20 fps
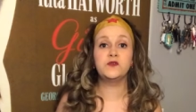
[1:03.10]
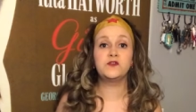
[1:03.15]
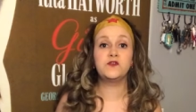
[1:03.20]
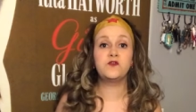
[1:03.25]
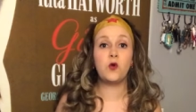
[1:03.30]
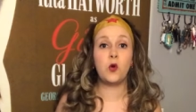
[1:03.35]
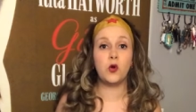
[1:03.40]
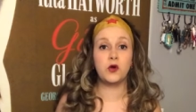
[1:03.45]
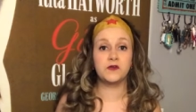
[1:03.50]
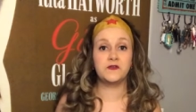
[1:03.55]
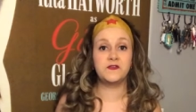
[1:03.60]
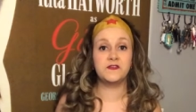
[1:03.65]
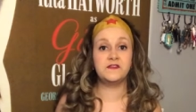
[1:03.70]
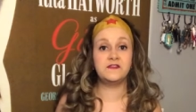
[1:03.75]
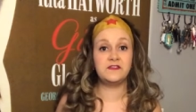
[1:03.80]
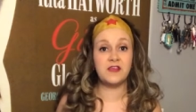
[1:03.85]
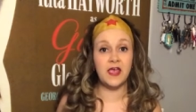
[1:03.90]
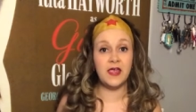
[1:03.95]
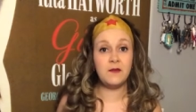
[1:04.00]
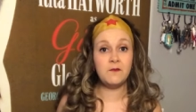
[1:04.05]
was, of course, the
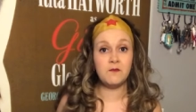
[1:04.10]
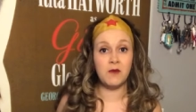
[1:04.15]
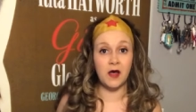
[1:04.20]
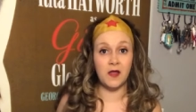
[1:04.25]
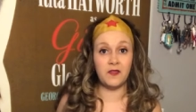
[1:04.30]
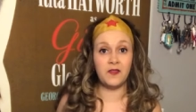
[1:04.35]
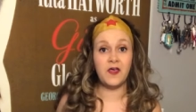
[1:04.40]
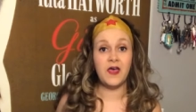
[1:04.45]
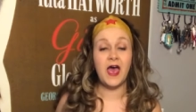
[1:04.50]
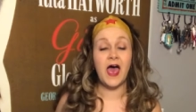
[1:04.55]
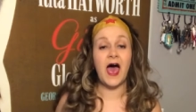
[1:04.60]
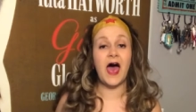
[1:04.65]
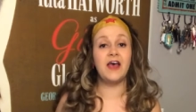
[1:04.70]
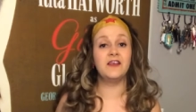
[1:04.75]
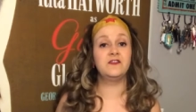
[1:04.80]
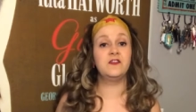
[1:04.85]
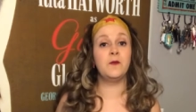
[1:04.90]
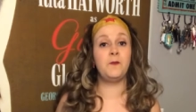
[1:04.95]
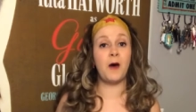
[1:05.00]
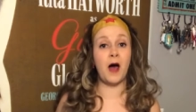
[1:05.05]
same month
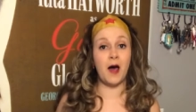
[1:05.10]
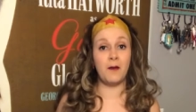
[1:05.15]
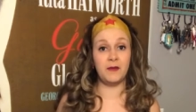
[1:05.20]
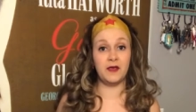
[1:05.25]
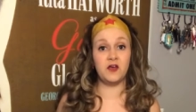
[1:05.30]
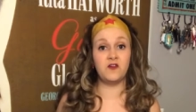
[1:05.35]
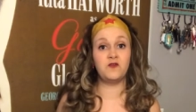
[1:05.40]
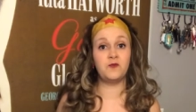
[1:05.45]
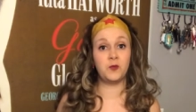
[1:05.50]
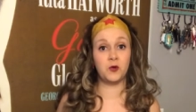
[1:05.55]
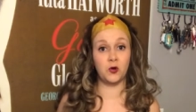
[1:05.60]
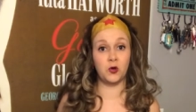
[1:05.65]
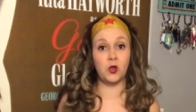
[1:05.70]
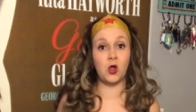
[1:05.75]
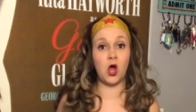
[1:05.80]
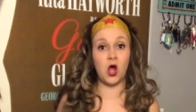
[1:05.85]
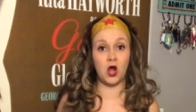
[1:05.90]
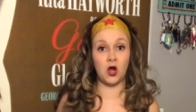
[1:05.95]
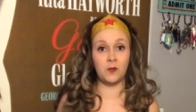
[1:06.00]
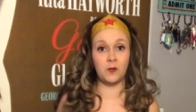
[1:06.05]
as the bombing of Pearl
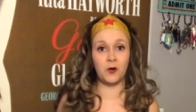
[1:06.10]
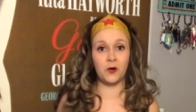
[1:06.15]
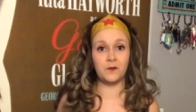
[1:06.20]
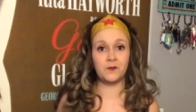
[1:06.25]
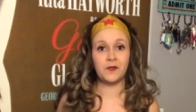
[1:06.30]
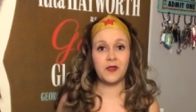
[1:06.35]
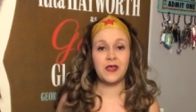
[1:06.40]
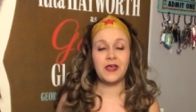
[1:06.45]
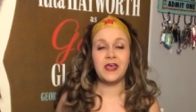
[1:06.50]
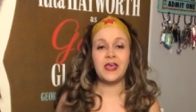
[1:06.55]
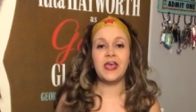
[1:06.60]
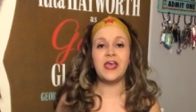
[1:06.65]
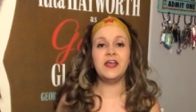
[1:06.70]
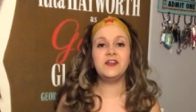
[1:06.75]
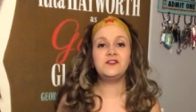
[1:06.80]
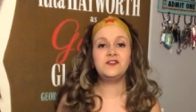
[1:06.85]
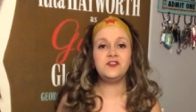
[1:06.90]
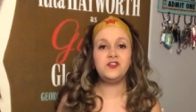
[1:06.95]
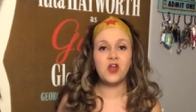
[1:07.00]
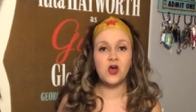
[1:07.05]
Harbor.
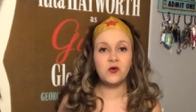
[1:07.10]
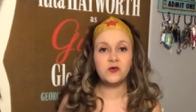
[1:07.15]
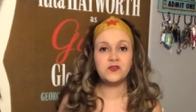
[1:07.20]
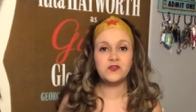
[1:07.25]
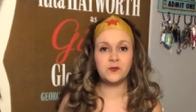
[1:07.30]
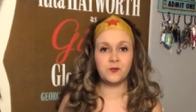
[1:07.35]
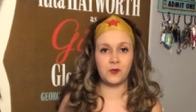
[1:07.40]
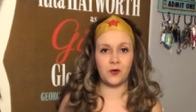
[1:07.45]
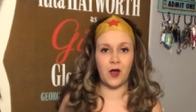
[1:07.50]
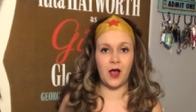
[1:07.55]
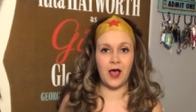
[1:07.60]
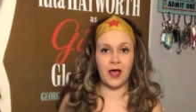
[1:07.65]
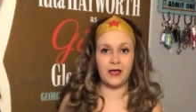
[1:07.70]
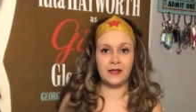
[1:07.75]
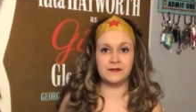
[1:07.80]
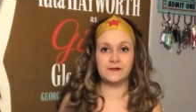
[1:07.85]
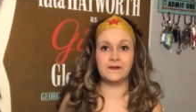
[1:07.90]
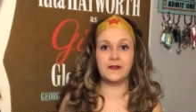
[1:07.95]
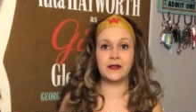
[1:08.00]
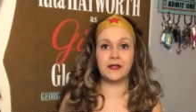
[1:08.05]
It's no
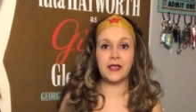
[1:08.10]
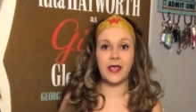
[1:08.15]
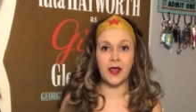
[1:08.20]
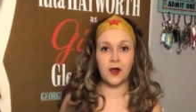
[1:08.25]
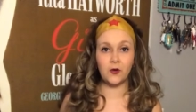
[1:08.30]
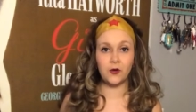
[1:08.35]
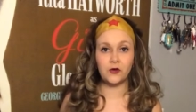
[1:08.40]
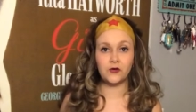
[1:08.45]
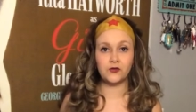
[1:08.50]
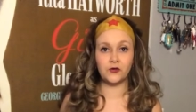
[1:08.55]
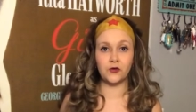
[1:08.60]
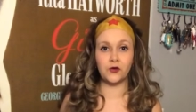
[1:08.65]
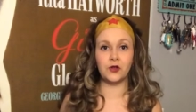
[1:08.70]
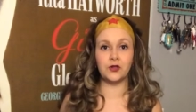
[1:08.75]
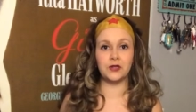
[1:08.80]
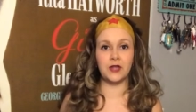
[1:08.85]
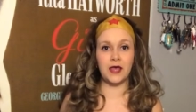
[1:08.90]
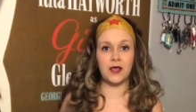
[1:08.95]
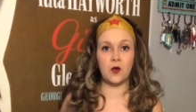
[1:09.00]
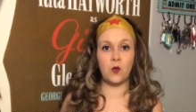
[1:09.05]
surprise that a character
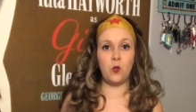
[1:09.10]
like